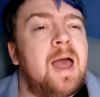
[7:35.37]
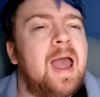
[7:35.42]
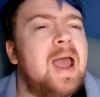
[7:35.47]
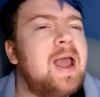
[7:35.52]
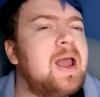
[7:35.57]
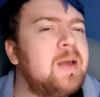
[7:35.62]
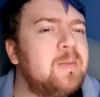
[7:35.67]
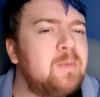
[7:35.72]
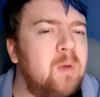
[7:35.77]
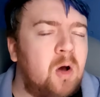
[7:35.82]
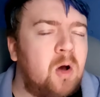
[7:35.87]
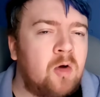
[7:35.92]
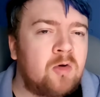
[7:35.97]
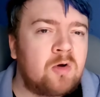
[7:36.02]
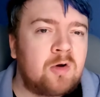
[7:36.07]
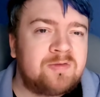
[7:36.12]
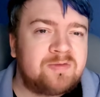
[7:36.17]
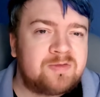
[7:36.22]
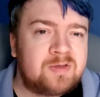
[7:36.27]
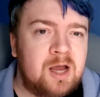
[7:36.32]
aim
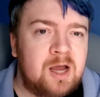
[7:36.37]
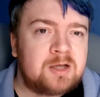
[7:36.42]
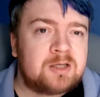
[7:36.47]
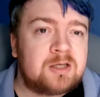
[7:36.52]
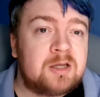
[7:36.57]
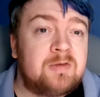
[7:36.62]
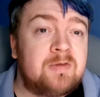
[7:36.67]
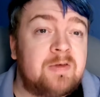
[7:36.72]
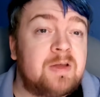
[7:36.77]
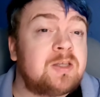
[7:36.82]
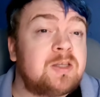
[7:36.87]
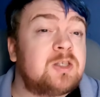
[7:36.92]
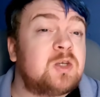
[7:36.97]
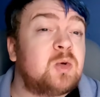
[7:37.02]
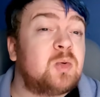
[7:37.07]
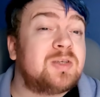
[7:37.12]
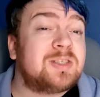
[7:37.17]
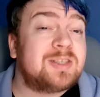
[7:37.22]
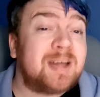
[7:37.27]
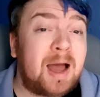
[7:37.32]
or objective is
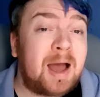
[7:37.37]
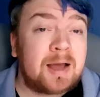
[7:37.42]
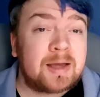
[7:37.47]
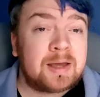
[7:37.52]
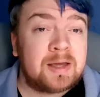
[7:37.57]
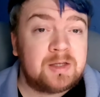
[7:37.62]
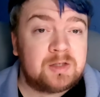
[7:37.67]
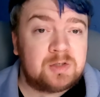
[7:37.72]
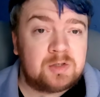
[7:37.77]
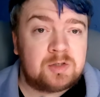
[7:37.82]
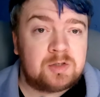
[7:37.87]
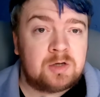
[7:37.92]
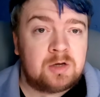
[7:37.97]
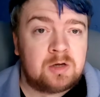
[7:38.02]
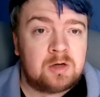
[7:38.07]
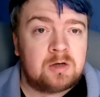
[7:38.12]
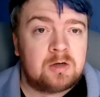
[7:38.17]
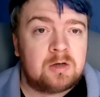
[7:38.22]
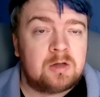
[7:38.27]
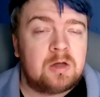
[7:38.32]
to attack each
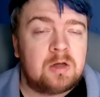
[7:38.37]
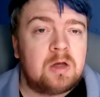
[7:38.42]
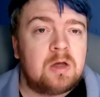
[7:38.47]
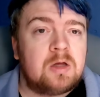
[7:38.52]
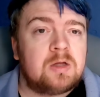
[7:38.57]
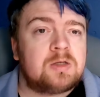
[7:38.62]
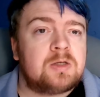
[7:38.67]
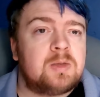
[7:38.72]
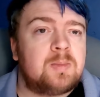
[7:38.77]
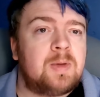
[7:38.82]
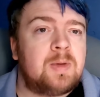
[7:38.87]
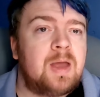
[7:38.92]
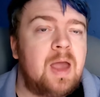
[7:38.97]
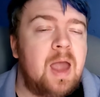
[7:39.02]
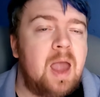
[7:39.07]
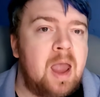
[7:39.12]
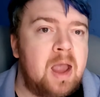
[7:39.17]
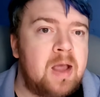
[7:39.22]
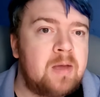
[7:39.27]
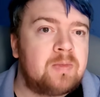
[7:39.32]
turn to be
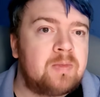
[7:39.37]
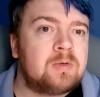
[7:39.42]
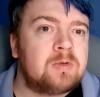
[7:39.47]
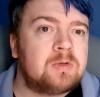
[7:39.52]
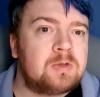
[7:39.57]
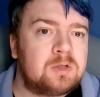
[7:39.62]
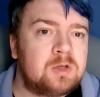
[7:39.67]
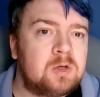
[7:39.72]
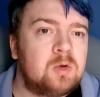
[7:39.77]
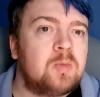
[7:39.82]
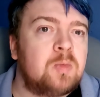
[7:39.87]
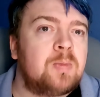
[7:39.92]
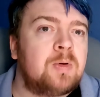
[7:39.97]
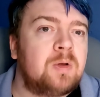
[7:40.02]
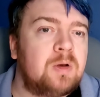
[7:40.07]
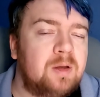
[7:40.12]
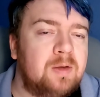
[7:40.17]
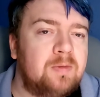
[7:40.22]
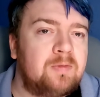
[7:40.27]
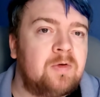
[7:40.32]
able to
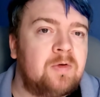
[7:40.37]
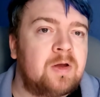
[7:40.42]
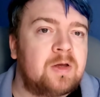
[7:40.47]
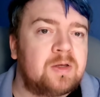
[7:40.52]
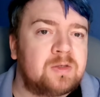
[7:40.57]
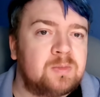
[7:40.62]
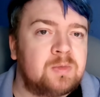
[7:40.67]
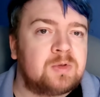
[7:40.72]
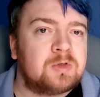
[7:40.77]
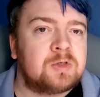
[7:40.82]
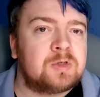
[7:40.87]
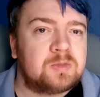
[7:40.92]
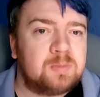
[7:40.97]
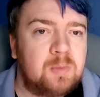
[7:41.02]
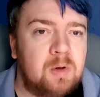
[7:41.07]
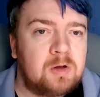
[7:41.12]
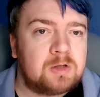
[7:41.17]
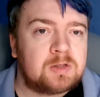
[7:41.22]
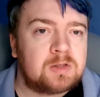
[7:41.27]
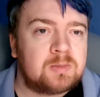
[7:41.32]
proliferate as much as
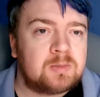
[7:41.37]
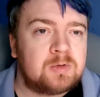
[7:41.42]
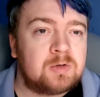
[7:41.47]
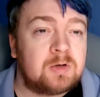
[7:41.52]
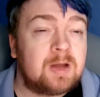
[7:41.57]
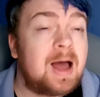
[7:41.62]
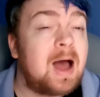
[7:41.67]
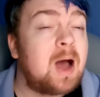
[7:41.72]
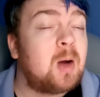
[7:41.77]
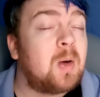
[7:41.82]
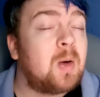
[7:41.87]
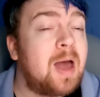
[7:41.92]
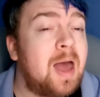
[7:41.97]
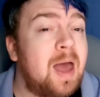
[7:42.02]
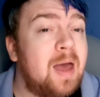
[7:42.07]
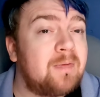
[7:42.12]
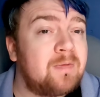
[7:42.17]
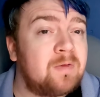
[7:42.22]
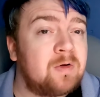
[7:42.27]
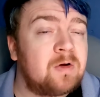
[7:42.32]
possible.
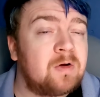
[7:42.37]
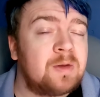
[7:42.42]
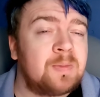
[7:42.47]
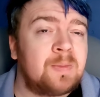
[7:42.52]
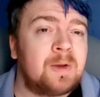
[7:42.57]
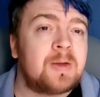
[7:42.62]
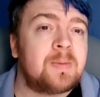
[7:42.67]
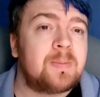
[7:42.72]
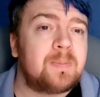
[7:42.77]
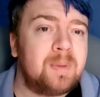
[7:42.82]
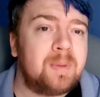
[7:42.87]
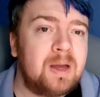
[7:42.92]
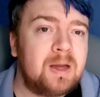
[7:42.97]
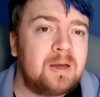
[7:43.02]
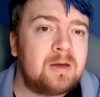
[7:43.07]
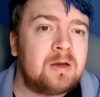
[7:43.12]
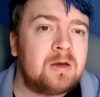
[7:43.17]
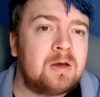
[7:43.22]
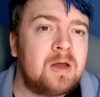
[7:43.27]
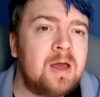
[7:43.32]
However, in my
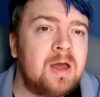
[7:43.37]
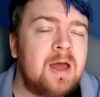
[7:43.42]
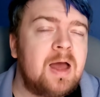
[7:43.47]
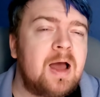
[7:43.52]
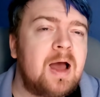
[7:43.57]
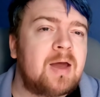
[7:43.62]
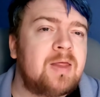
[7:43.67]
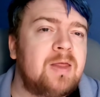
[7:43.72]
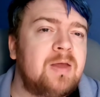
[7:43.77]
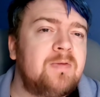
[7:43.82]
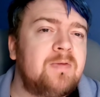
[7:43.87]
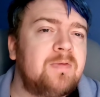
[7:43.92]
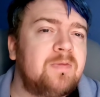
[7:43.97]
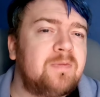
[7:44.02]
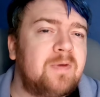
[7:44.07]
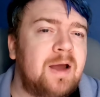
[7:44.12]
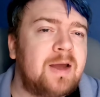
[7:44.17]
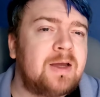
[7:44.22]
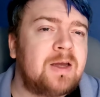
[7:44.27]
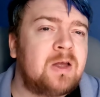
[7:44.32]
opinion, I think
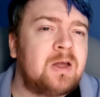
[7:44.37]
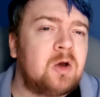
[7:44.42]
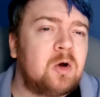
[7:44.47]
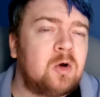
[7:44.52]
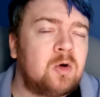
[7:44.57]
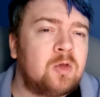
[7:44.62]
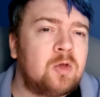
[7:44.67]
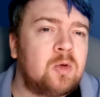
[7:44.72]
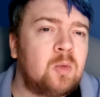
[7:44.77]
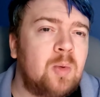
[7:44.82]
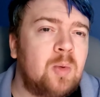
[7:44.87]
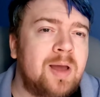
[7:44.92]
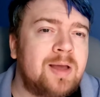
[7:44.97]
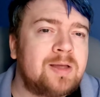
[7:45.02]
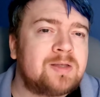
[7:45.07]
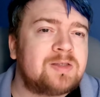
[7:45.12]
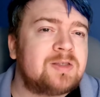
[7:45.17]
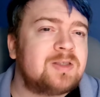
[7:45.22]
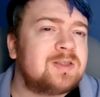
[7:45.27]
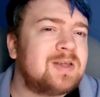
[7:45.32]
finding other
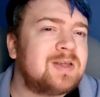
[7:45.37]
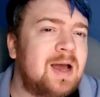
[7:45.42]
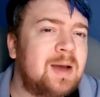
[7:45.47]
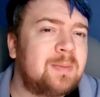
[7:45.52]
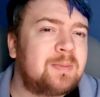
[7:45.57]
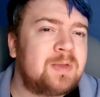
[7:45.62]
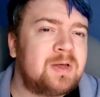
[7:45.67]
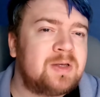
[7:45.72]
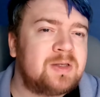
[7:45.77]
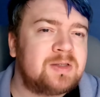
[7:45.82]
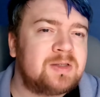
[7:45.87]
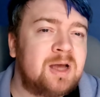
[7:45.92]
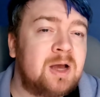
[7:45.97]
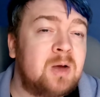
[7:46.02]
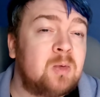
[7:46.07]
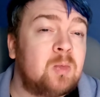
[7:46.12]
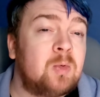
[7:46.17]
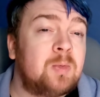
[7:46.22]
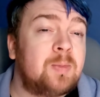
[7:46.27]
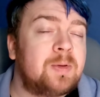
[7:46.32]
ways to tap this
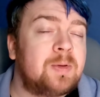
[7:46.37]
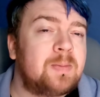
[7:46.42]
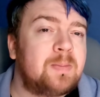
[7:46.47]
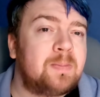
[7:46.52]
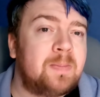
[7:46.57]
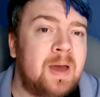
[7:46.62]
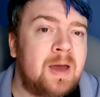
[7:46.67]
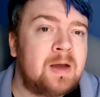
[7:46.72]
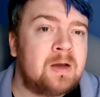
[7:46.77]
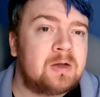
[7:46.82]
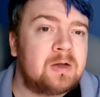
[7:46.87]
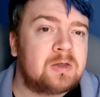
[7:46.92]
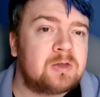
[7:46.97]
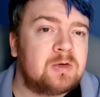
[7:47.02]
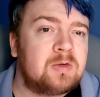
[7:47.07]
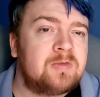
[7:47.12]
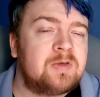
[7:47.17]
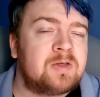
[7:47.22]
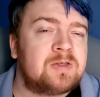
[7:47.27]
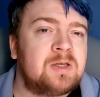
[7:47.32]
down would be better.
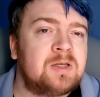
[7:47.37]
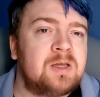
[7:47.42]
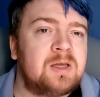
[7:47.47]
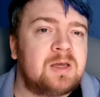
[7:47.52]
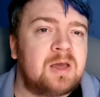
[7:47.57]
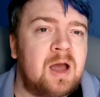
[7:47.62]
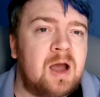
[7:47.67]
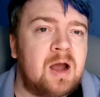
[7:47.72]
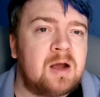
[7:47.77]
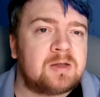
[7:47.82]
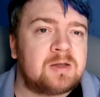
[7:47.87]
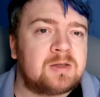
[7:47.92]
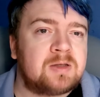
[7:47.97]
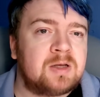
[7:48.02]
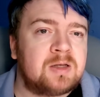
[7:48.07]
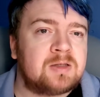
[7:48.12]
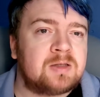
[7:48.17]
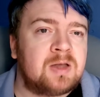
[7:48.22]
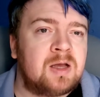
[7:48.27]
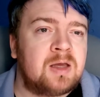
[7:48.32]
So if there's any cards
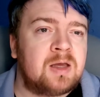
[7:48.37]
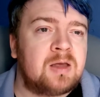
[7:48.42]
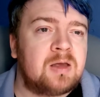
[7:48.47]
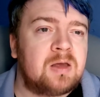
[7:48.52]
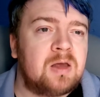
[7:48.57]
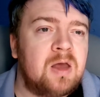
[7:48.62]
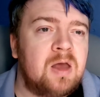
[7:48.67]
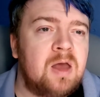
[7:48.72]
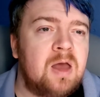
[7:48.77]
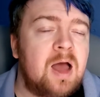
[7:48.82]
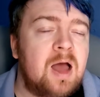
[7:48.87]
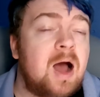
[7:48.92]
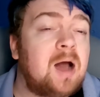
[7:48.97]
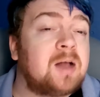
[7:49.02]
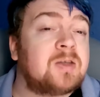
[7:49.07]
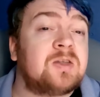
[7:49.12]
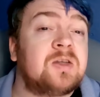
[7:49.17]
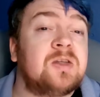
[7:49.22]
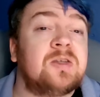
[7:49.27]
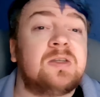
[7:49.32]
that's like
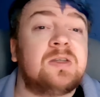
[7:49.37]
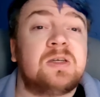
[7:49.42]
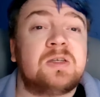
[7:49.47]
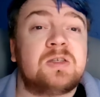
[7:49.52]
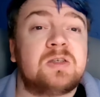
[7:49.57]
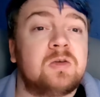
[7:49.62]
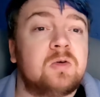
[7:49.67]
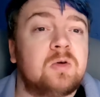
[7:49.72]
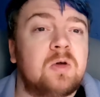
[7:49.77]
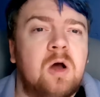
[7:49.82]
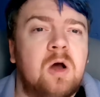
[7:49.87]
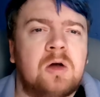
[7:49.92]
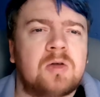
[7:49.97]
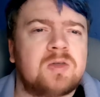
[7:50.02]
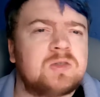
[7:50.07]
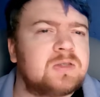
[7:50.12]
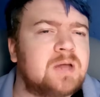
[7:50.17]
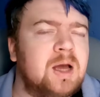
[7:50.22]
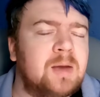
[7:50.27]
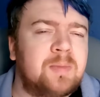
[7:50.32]
as an additional
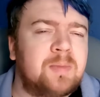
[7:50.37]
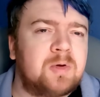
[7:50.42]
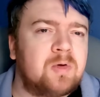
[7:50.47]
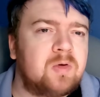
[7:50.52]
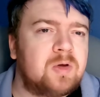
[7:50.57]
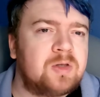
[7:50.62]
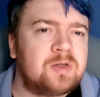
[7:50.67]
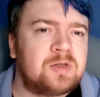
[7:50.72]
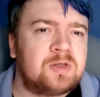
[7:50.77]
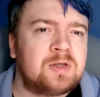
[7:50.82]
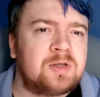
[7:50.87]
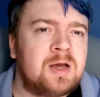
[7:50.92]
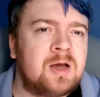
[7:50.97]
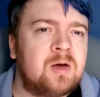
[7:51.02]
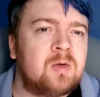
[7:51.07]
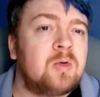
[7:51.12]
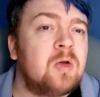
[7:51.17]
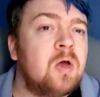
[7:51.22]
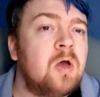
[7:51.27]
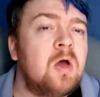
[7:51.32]
cost, tap a creature
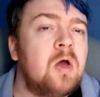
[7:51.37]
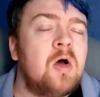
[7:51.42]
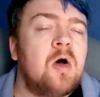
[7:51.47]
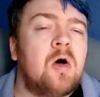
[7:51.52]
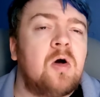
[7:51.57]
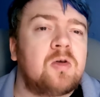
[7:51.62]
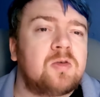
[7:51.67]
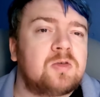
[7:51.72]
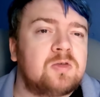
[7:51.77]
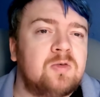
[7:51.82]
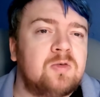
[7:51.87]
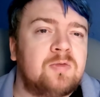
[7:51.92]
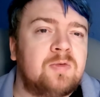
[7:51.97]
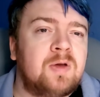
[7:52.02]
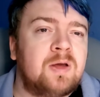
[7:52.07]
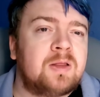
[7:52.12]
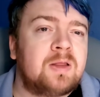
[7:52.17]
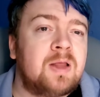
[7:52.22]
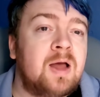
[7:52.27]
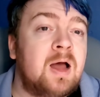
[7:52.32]
down or stuff
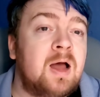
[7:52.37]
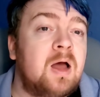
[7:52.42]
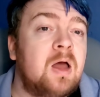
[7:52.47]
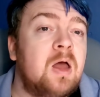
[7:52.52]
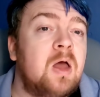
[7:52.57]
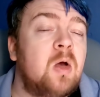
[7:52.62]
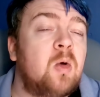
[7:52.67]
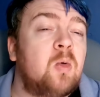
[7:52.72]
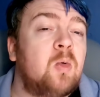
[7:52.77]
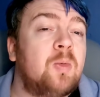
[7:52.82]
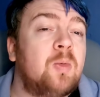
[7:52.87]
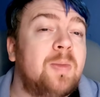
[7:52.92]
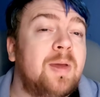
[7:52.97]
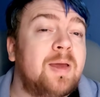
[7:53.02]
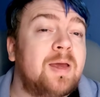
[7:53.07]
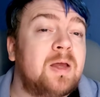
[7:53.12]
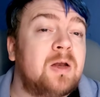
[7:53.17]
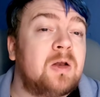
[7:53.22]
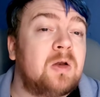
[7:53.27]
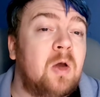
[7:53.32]
like that would
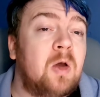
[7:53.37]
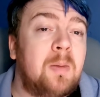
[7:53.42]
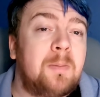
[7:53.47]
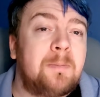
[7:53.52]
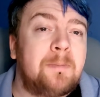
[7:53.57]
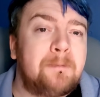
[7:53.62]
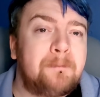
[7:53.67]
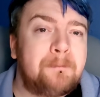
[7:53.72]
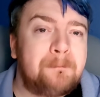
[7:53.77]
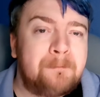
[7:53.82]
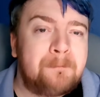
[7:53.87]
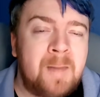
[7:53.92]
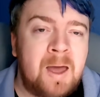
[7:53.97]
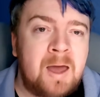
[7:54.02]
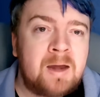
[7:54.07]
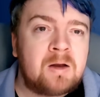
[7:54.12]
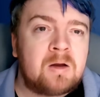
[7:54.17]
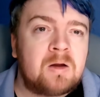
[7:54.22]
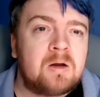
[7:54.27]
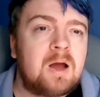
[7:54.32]
make it a lot
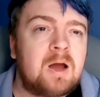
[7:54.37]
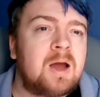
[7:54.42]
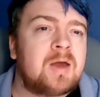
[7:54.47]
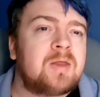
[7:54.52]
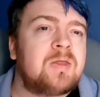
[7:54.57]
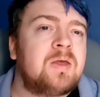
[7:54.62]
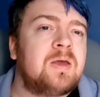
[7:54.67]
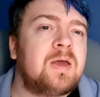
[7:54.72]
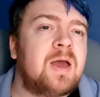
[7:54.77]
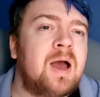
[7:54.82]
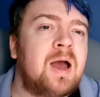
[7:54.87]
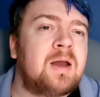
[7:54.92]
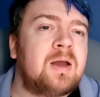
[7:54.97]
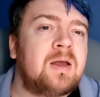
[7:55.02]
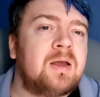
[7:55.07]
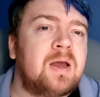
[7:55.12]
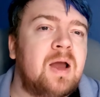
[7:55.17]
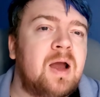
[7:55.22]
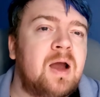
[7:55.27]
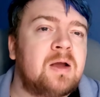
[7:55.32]
better. I think
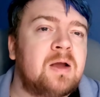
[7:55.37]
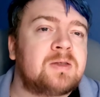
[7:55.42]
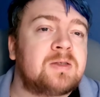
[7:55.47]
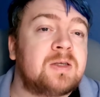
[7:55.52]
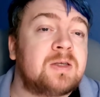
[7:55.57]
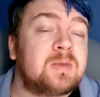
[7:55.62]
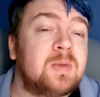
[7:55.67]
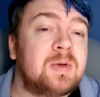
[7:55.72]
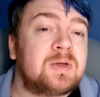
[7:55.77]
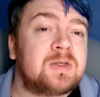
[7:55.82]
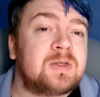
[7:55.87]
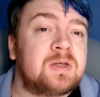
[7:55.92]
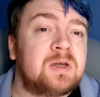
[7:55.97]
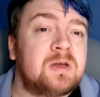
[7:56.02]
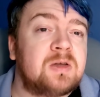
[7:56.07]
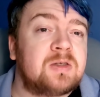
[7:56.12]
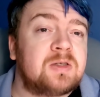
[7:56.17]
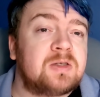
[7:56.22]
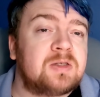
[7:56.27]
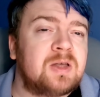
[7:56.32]
adding cards, especially
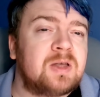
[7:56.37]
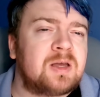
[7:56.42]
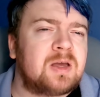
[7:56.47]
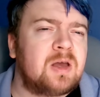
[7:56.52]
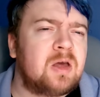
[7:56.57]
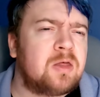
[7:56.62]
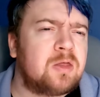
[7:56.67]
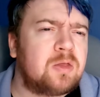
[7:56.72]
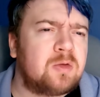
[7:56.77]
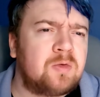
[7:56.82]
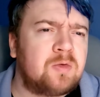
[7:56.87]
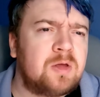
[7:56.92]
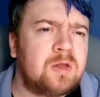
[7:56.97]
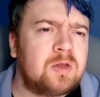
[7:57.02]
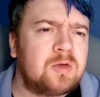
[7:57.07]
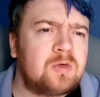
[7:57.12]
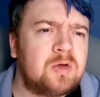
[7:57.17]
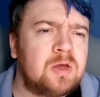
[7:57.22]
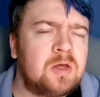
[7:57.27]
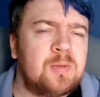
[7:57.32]
because it's like a
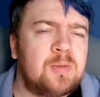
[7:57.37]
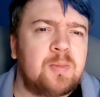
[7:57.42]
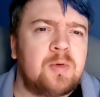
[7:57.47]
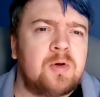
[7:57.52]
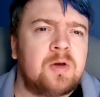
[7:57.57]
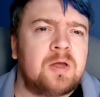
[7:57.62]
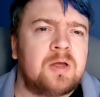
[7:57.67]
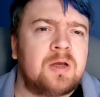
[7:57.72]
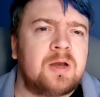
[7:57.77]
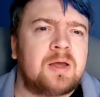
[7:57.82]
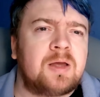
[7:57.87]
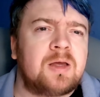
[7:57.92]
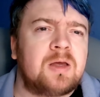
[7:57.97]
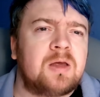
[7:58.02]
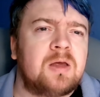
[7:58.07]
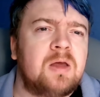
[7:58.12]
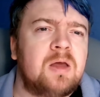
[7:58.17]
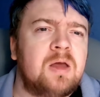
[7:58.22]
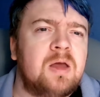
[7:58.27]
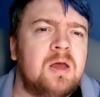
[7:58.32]
3/3, putting
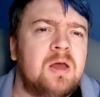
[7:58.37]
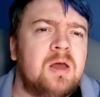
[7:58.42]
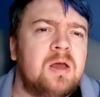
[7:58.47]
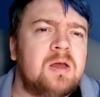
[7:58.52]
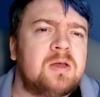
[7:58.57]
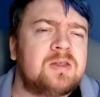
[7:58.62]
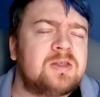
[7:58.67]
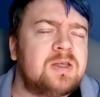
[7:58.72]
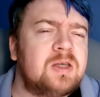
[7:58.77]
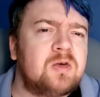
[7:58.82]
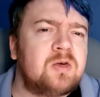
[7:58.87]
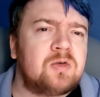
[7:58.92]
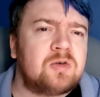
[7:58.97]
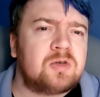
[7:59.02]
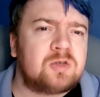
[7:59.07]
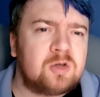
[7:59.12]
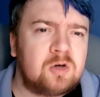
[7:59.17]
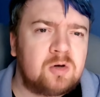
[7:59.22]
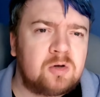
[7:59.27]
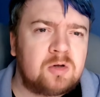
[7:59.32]
like
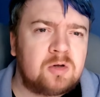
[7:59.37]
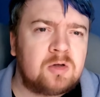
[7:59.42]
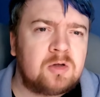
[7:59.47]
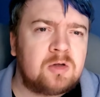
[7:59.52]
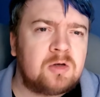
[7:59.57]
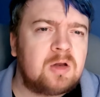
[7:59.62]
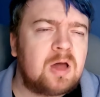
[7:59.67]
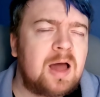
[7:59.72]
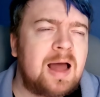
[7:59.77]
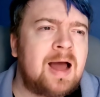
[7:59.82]
Secret Tunnel